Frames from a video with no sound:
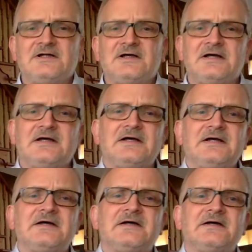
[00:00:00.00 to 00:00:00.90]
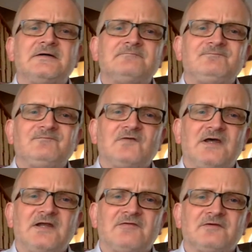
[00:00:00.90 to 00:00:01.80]

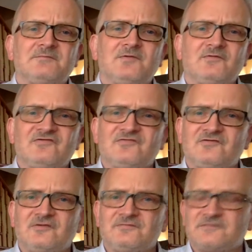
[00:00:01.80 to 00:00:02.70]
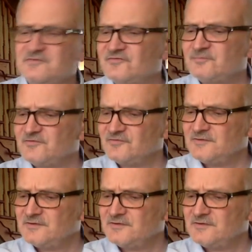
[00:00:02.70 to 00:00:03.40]
Again, I think I bought this for Jill for Christmas.